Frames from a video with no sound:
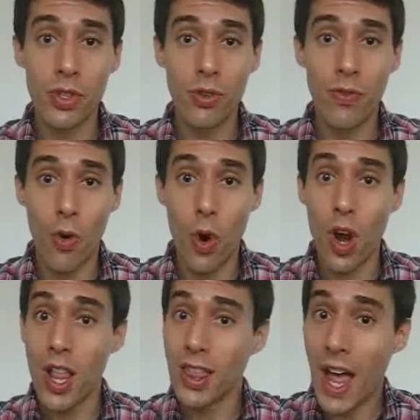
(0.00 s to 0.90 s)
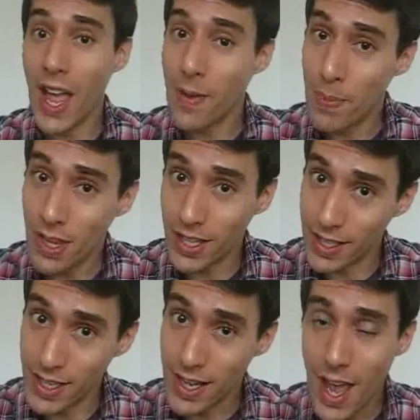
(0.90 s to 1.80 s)
you for
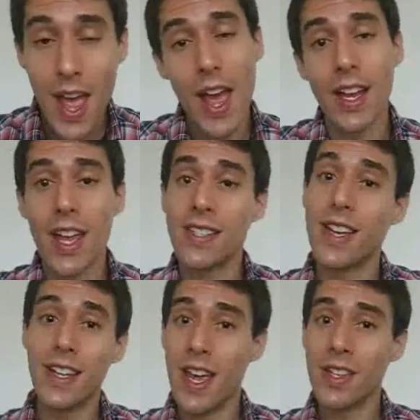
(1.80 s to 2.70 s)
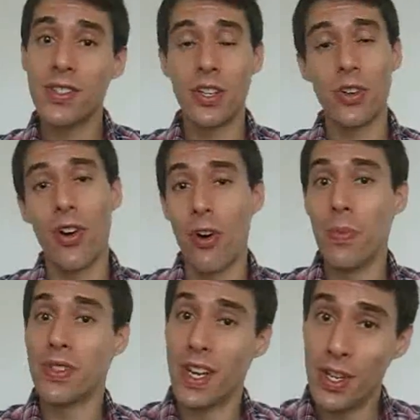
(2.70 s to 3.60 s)
liability in case a guest in your
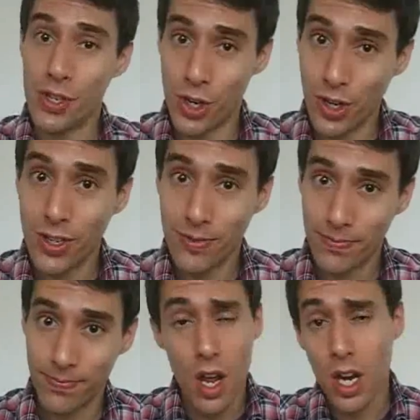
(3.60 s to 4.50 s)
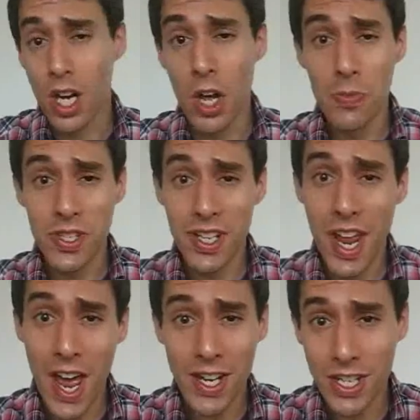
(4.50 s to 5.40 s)
home is injured. Comes in
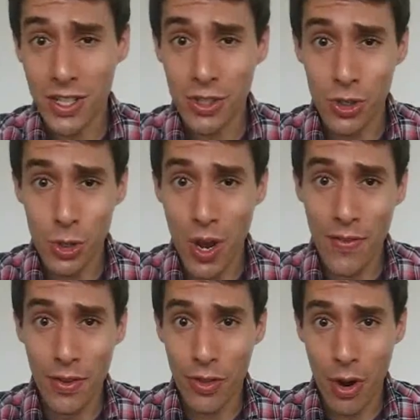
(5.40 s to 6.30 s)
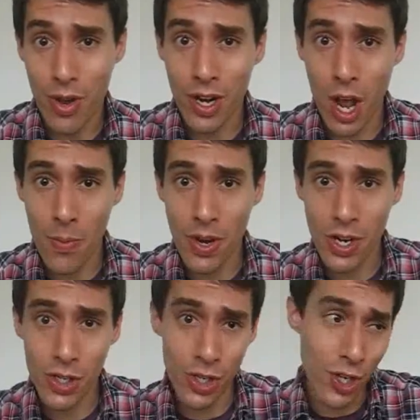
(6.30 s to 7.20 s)
handy should you ever throw a
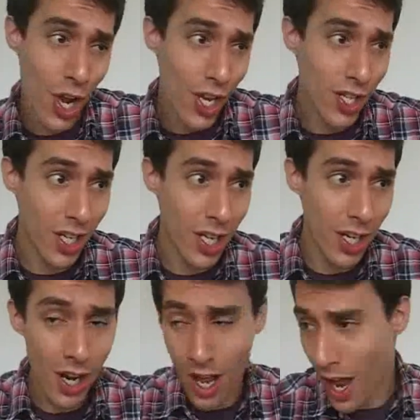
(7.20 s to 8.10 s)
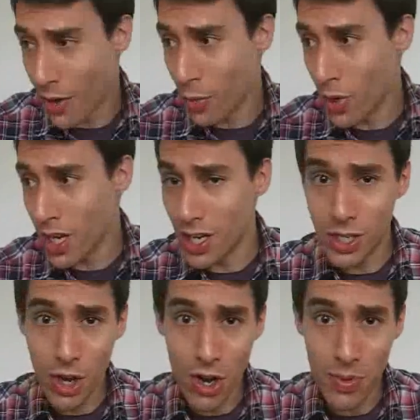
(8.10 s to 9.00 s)
combination tequila and
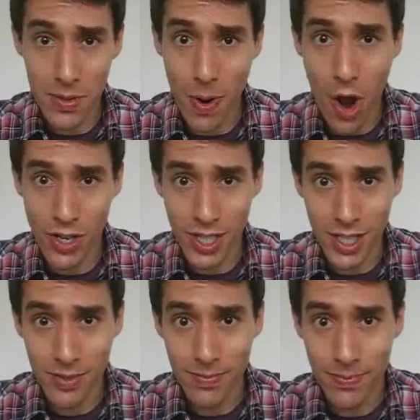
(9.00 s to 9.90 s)
weed tournament party.